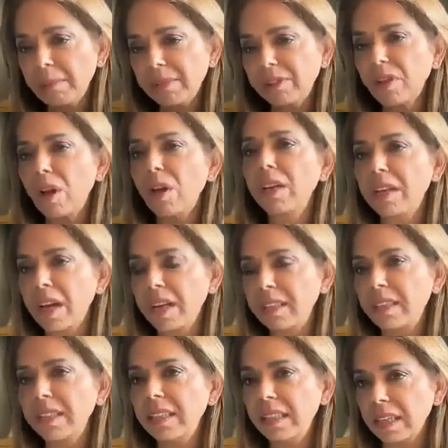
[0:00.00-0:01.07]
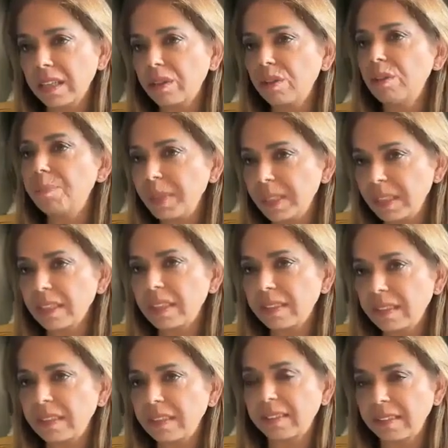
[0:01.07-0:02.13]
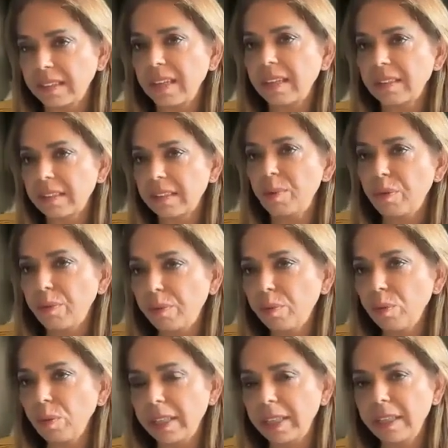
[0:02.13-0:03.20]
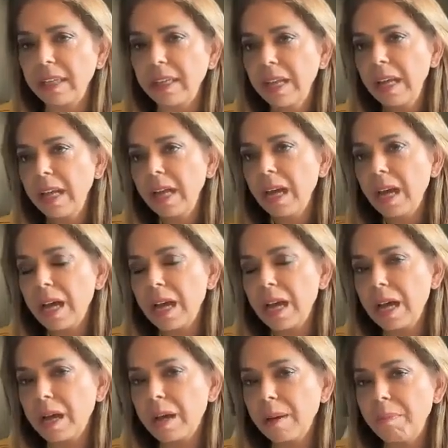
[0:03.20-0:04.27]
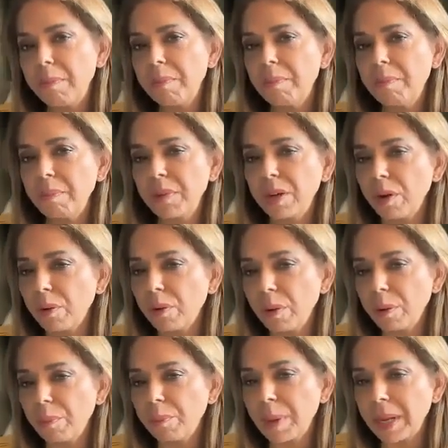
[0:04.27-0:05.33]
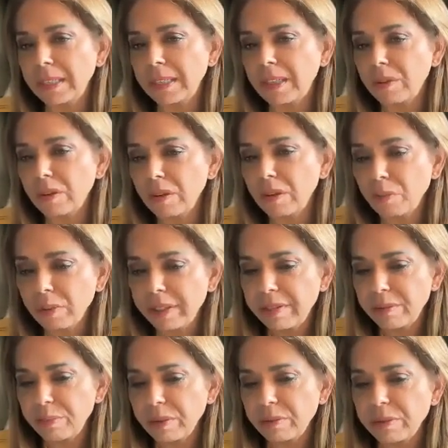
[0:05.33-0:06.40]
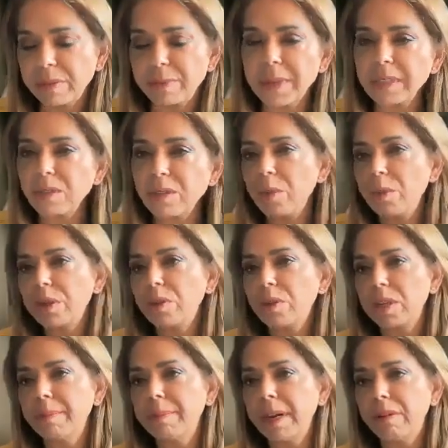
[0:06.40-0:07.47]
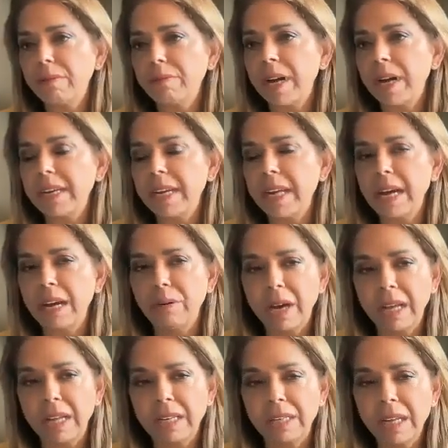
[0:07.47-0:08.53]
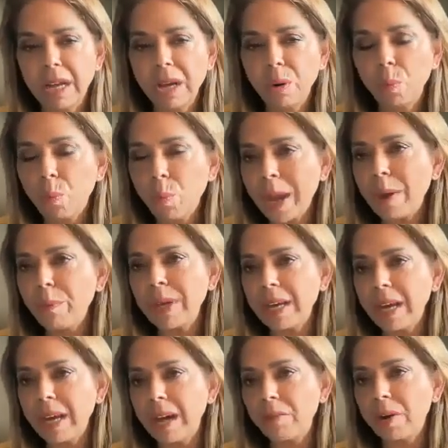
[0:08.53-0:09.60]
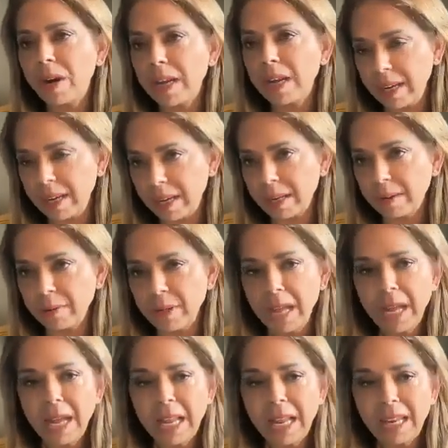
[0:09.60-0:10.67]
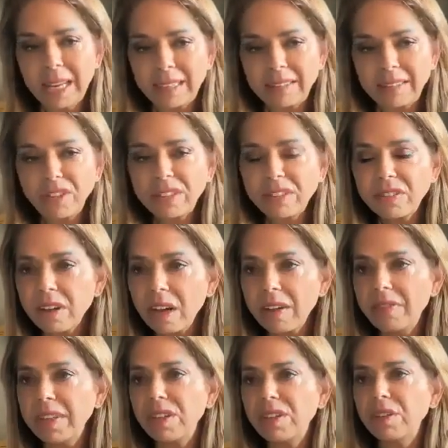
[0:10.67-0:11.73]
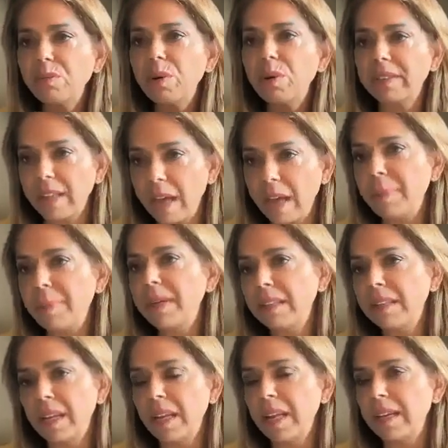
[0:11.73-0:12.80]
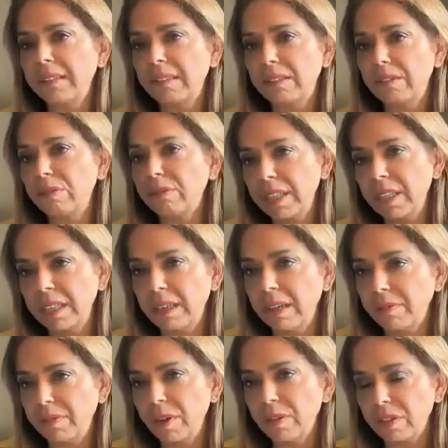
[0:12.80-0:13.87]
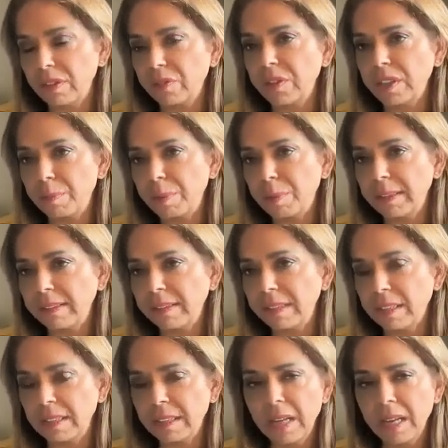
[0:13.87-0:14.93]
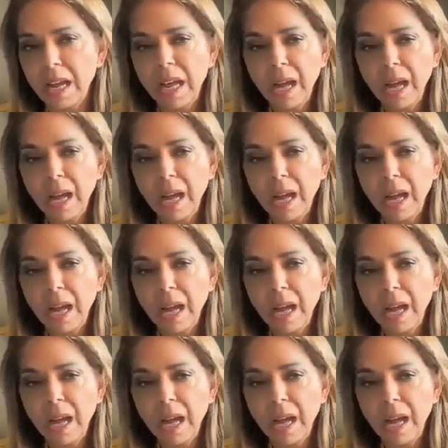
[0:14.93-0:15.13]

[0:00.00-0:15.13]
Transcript: solid idea that could be discussed more fully, but with respect to what we're talking about right now and where we are right now, let's just dive into what's happened in the last 3 votes for the president.